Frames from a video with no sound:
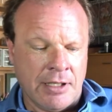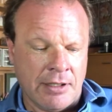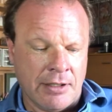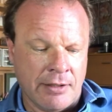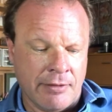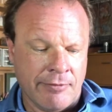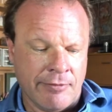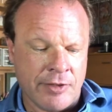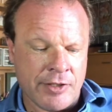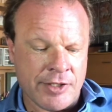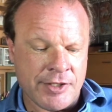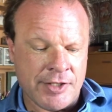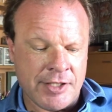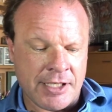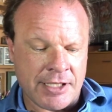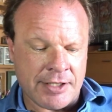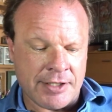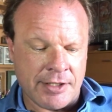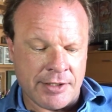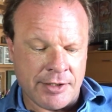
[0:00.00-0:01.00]
Verse
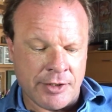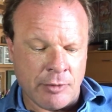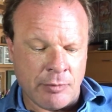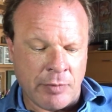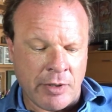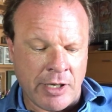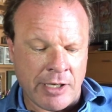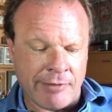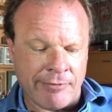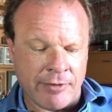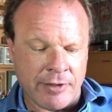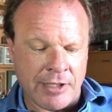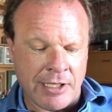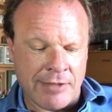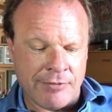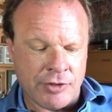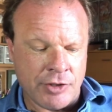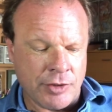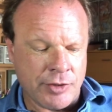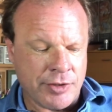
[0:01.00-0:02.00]
6, so Potiphar
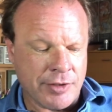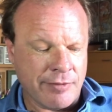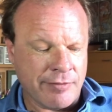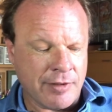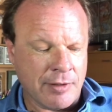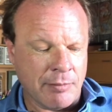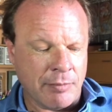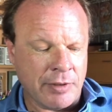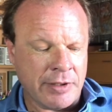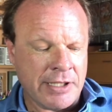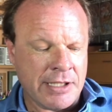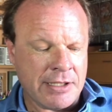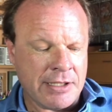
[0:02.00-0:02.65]
gave Joseph complete